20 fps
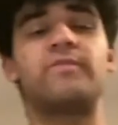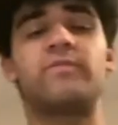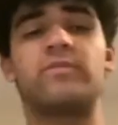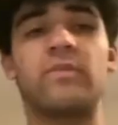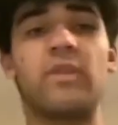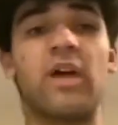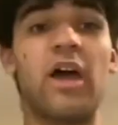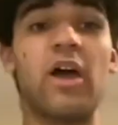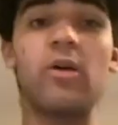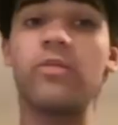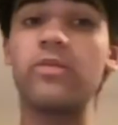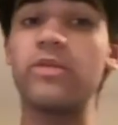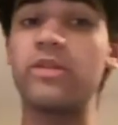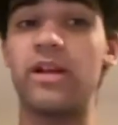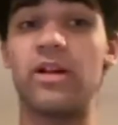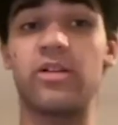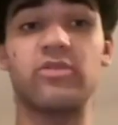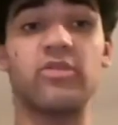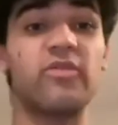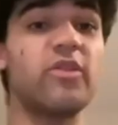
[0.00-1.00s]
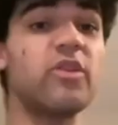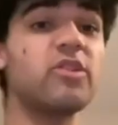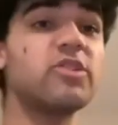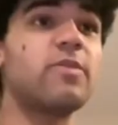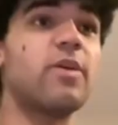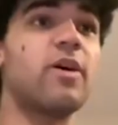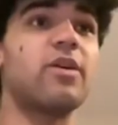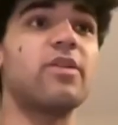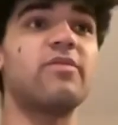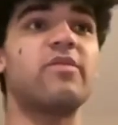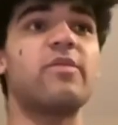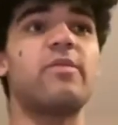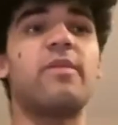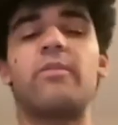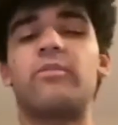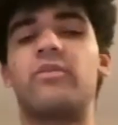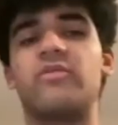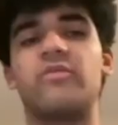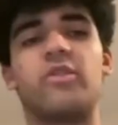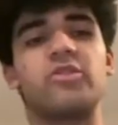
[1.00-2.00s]
I hope you learned the first part of the
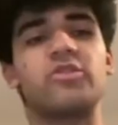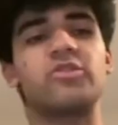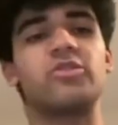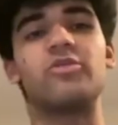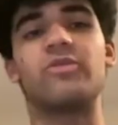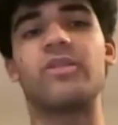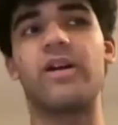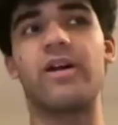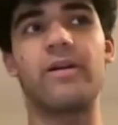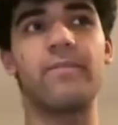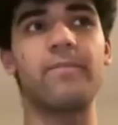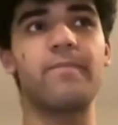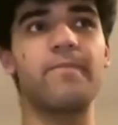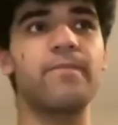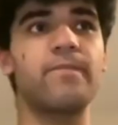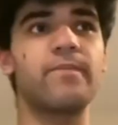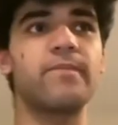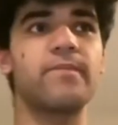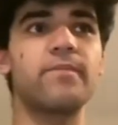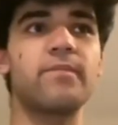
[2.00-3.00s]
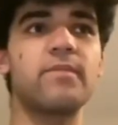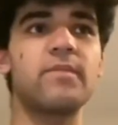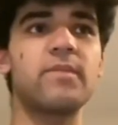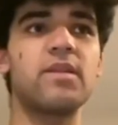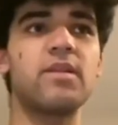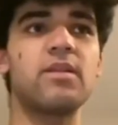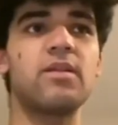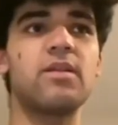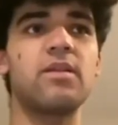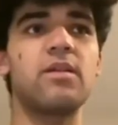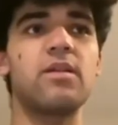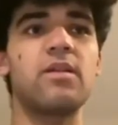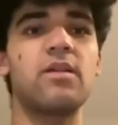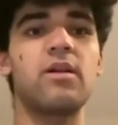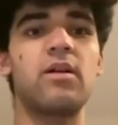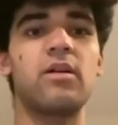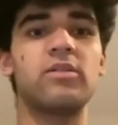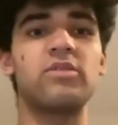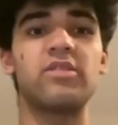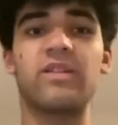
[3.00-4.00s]
memory verse okay.
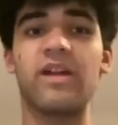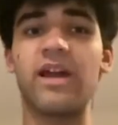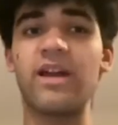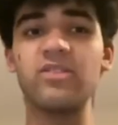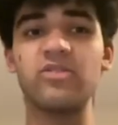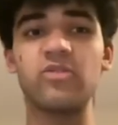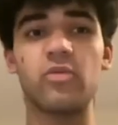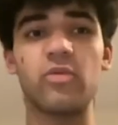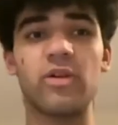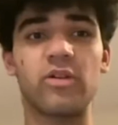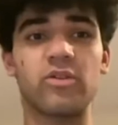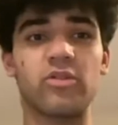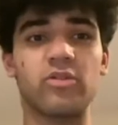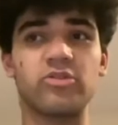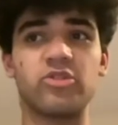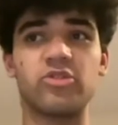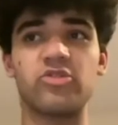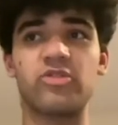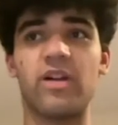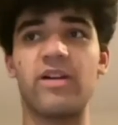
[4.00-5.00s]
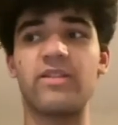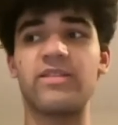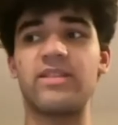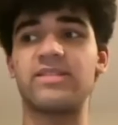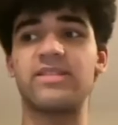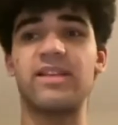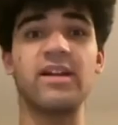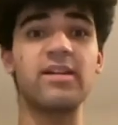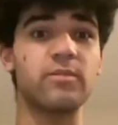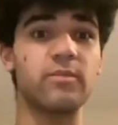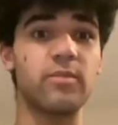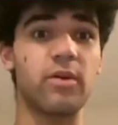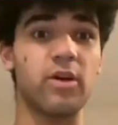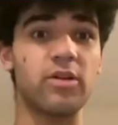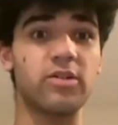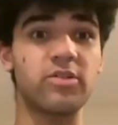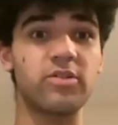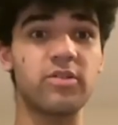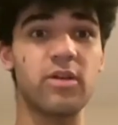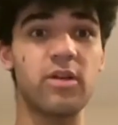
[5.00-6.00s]
Tonight we're going to try the second
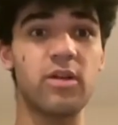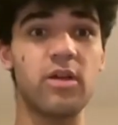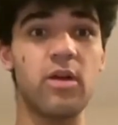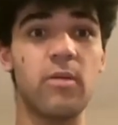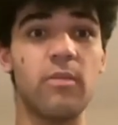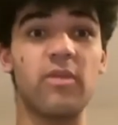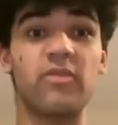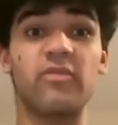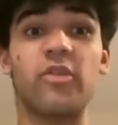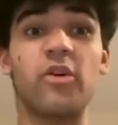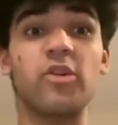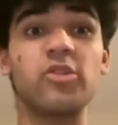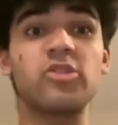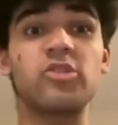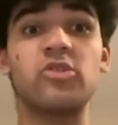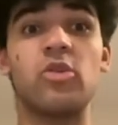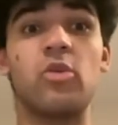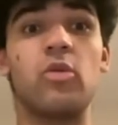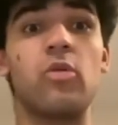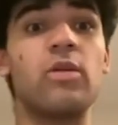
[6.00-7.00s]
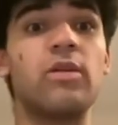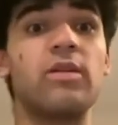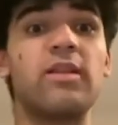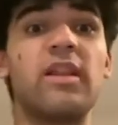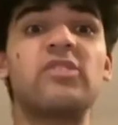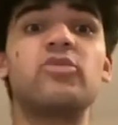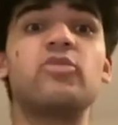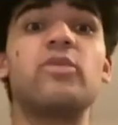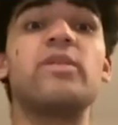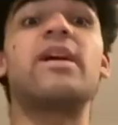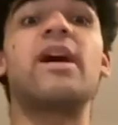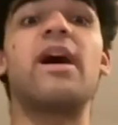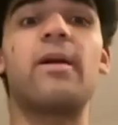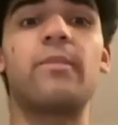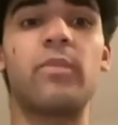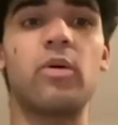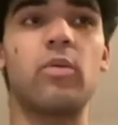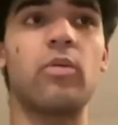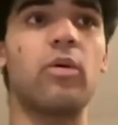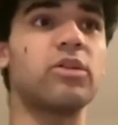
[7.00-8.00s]
part, but first let's
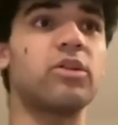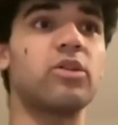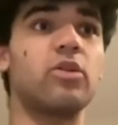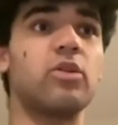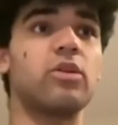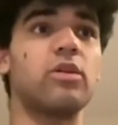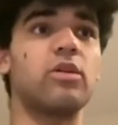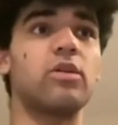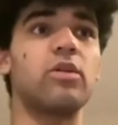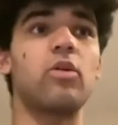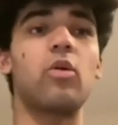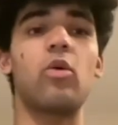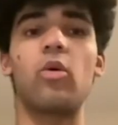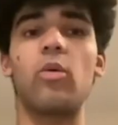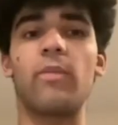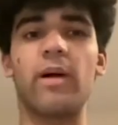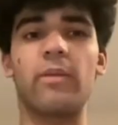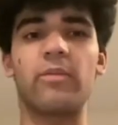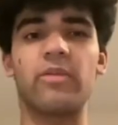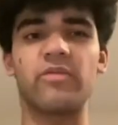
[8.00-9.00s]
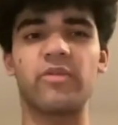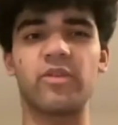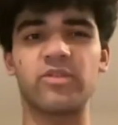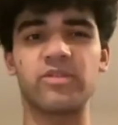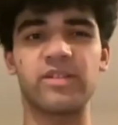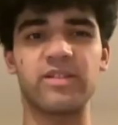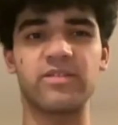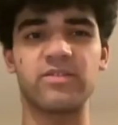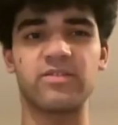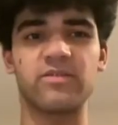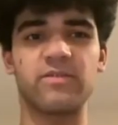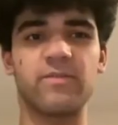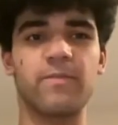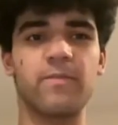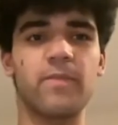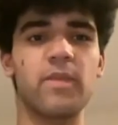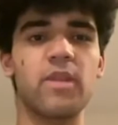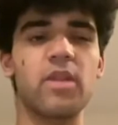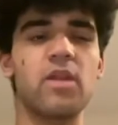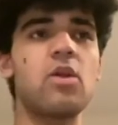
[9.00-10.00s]
recap what the whole memory verse is.
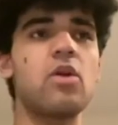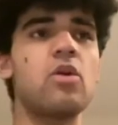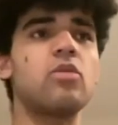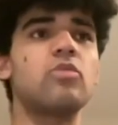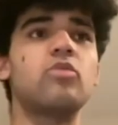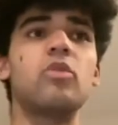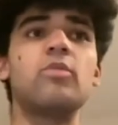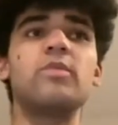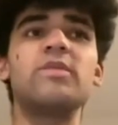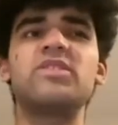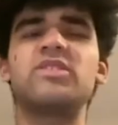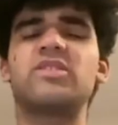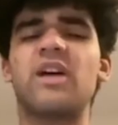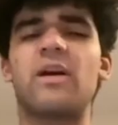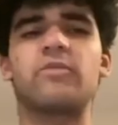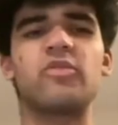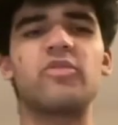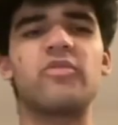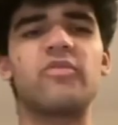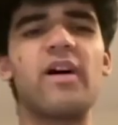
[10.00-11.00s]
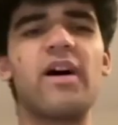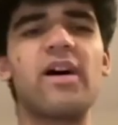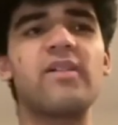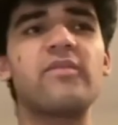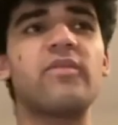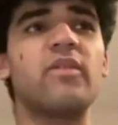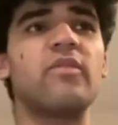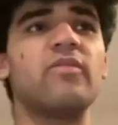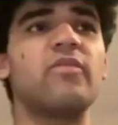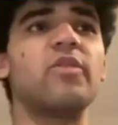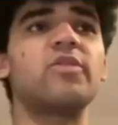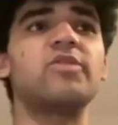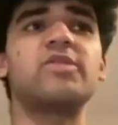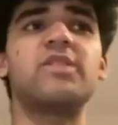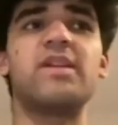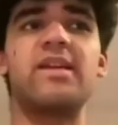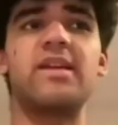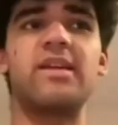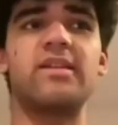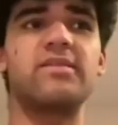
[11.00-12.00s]
Romans chapter 5 verse
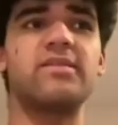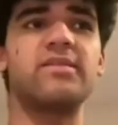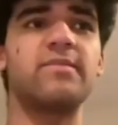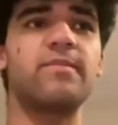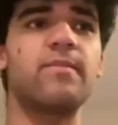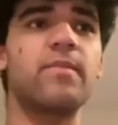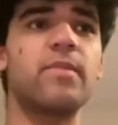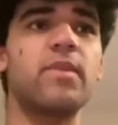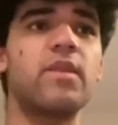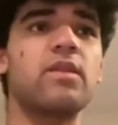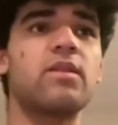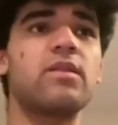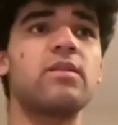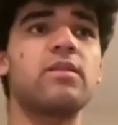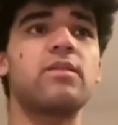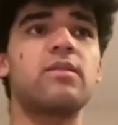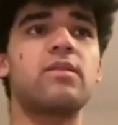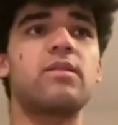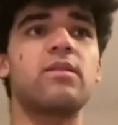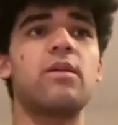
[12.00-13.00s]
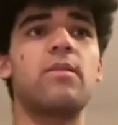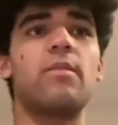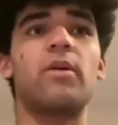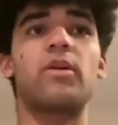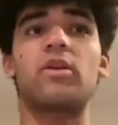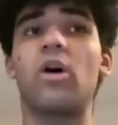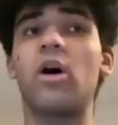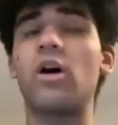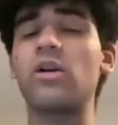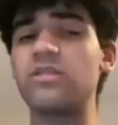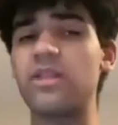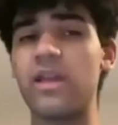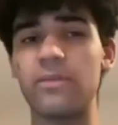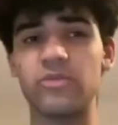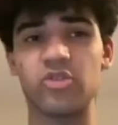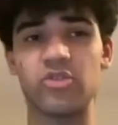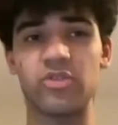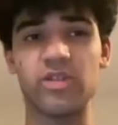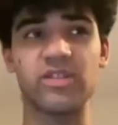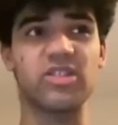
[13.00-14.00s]
8. But God
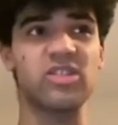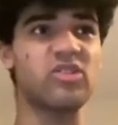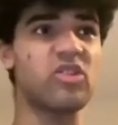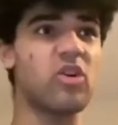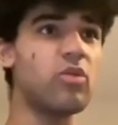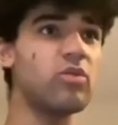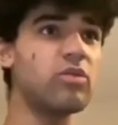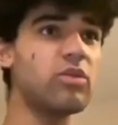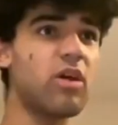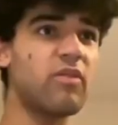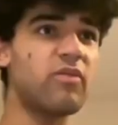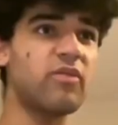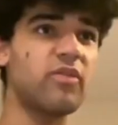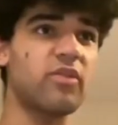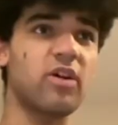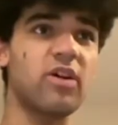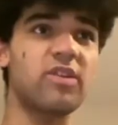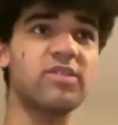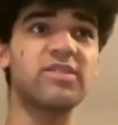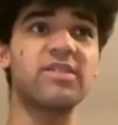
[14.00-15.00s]
demonstrates his own love for us